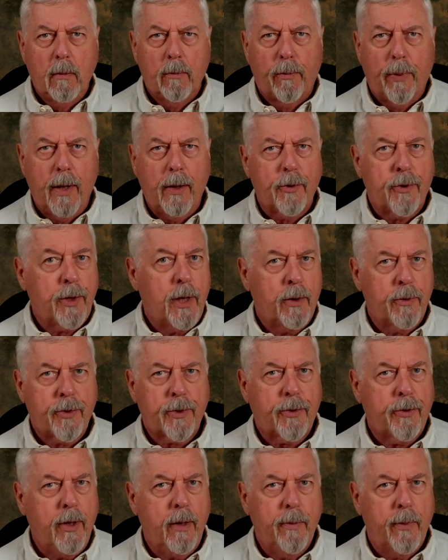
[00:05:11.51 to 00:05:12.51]
brown trout
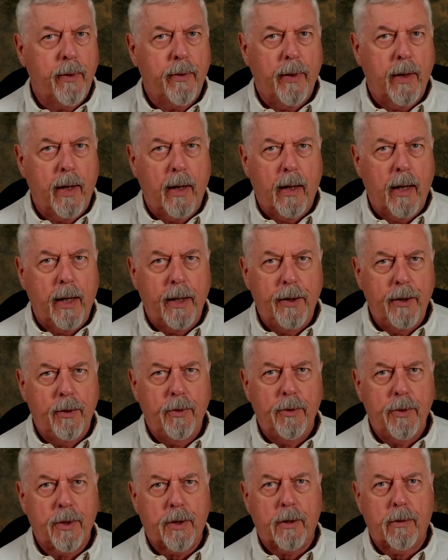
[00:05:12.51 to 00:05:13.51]
streamer that I
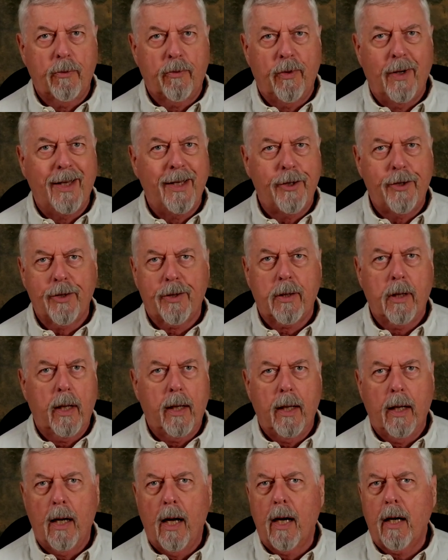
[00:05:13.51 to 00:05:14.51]
used
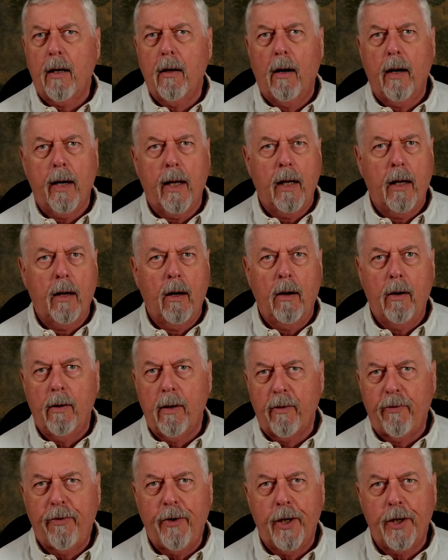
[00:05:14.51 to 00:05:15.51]
religiously, and I caught a
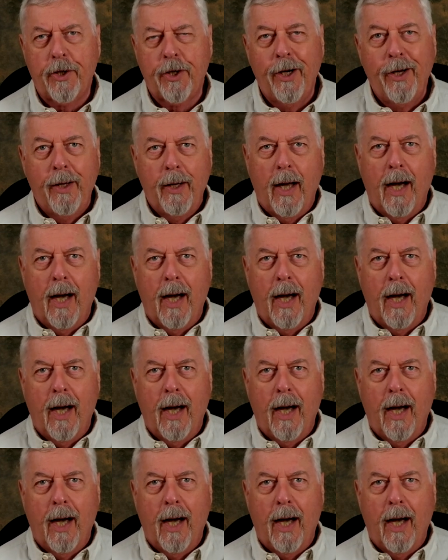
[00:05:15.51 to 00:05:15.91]
load of fish.